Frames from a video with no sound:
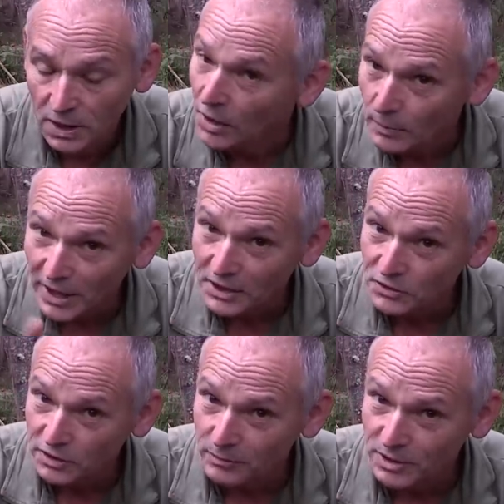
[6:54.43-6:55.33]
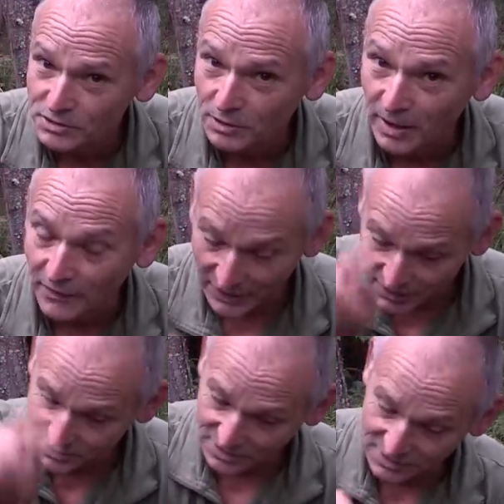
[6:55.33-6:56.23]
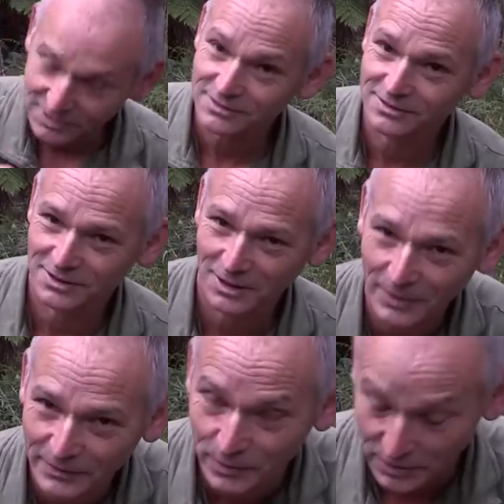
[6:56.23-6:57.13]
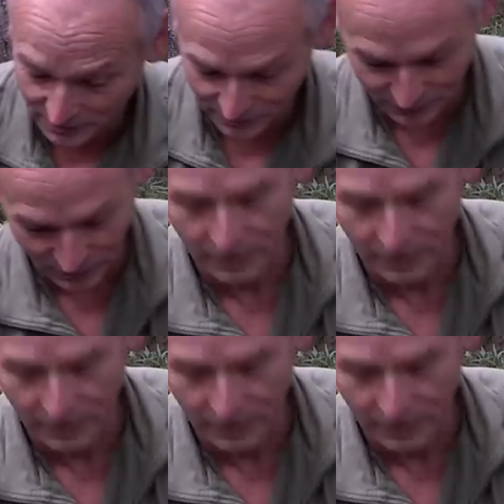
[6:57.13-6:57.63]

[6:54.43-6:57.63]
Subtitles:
and I made a documentary about that, so you can go and have a look at it if you